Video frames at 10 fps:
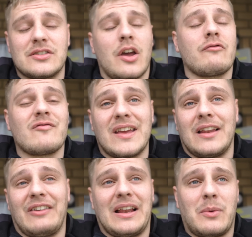It's going
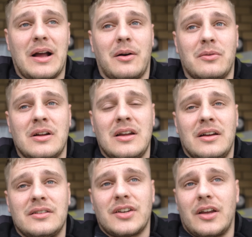really, really well.
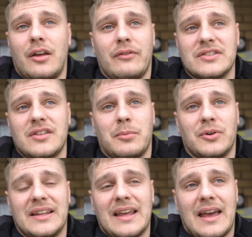Turnover's
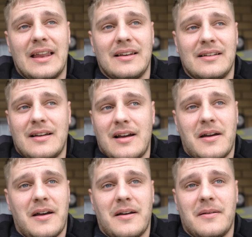doubled again.
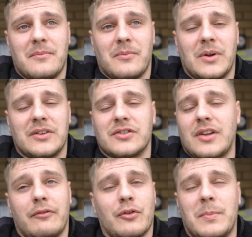We're just
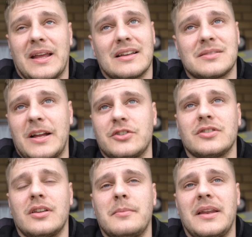going for a big
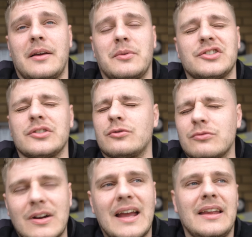expansion at the minute, which is
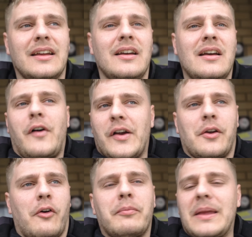great.
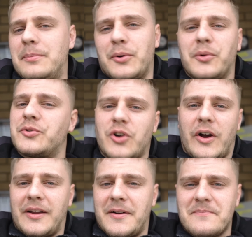Fighting off people
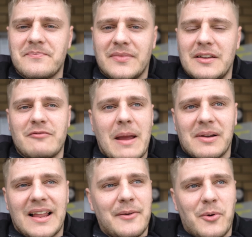trying to
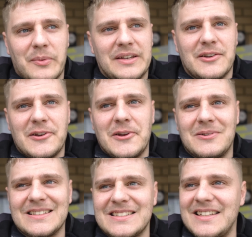replicate what we do
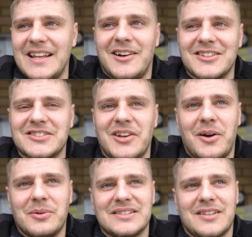and steal our
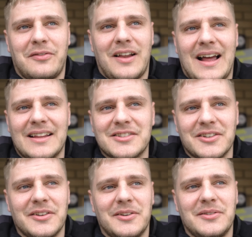style and stuff like that
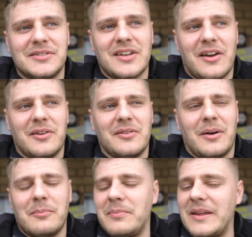too. So
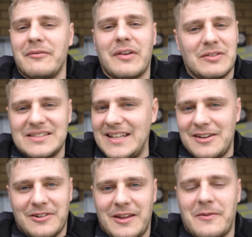I'm being very
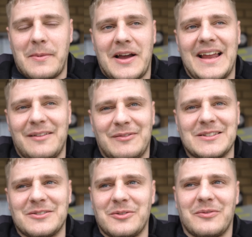secretive about anything
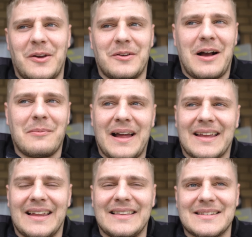to do with Loadout
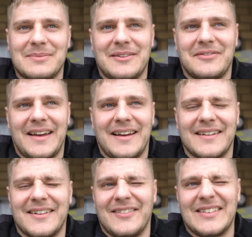back end, to be
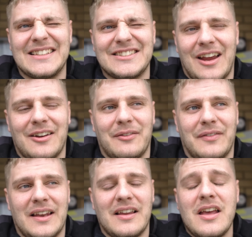fair. Can't really share
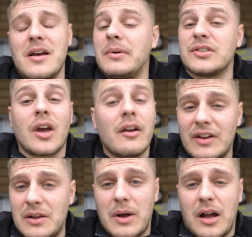anything, but it's going
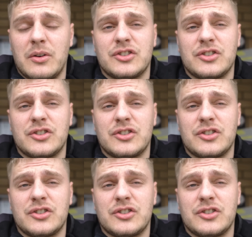really well.